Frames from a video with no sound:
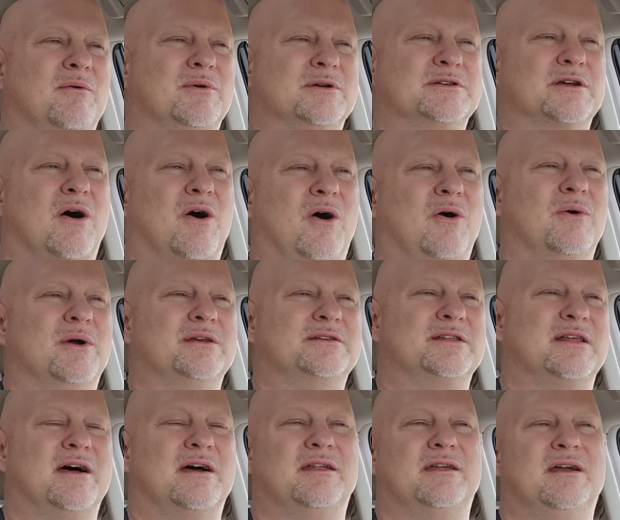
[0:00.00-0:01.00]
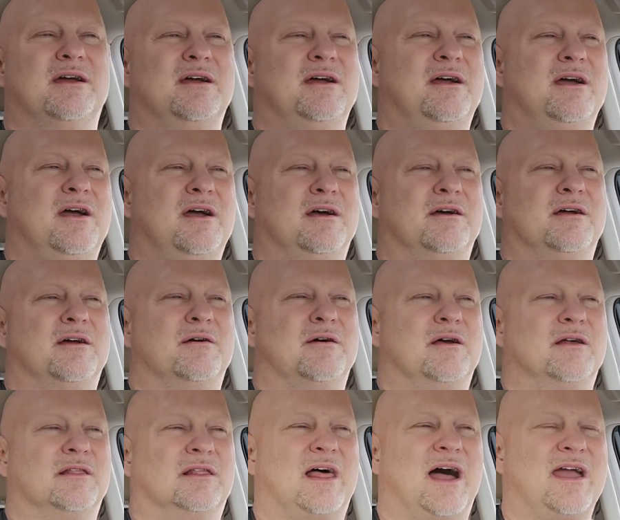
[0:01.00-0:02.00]
was always that
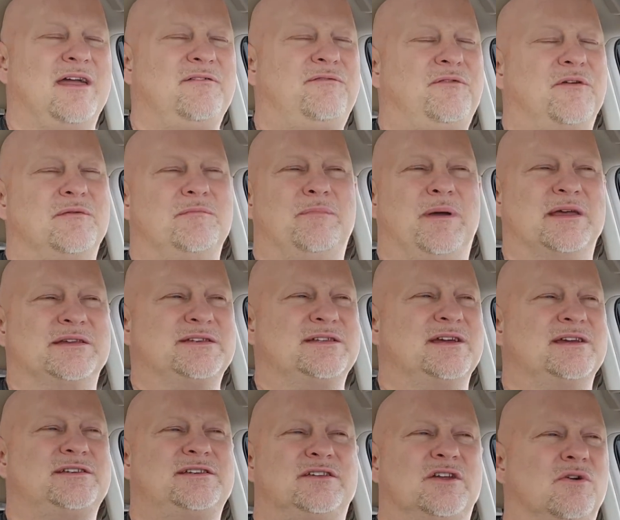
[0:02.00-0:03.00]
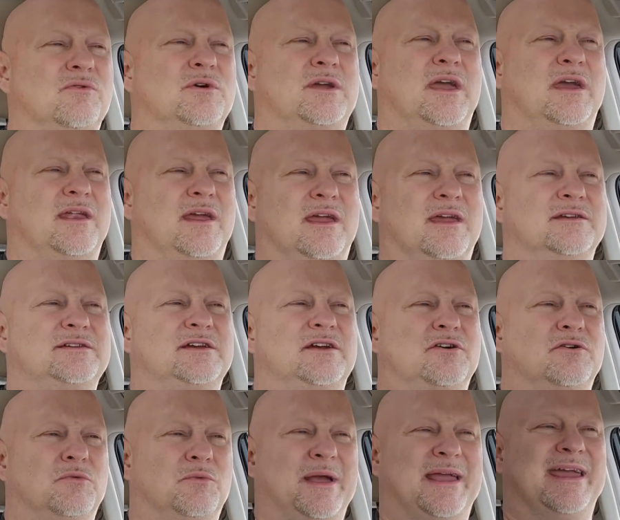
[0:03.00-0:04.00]
life and business don't get
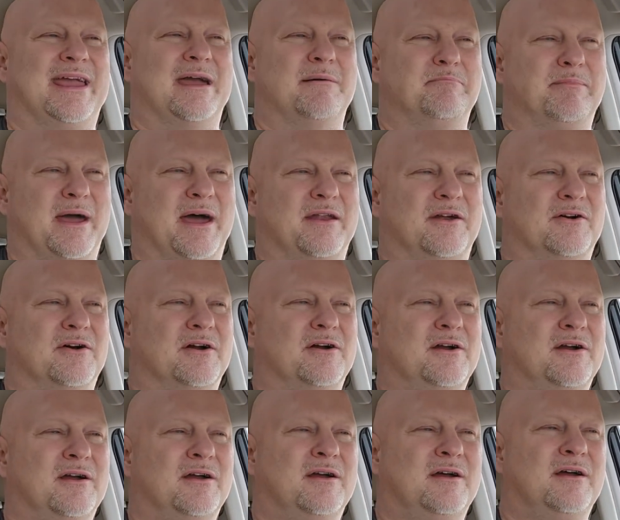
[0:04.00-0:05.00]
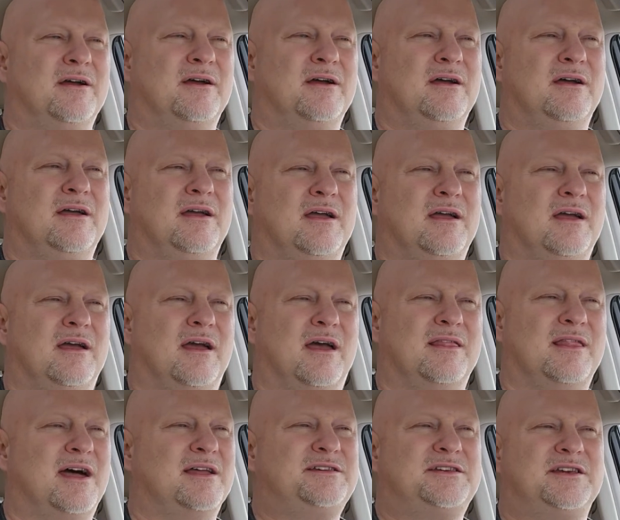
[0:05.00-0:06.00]
easier, we get better. And
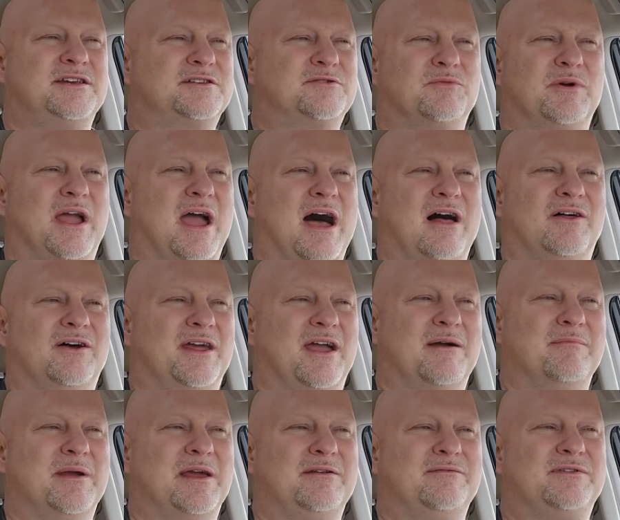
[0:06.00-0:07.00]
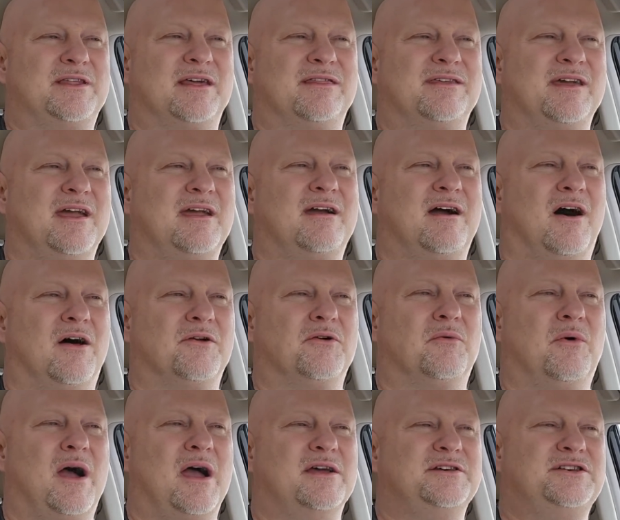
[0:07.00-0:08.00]
that's just reality. I mean, to think
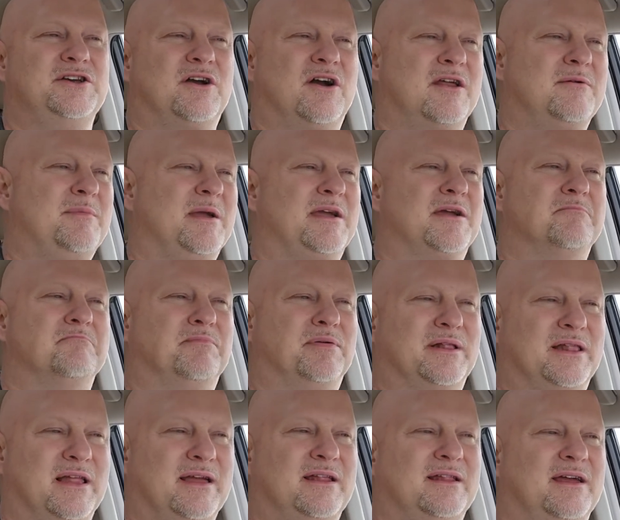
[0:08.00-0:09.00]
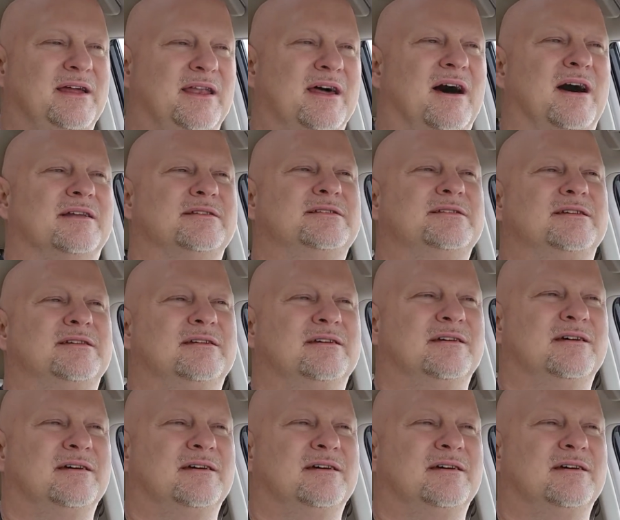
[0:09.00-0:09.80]
otherwise, you got to be completely nuts.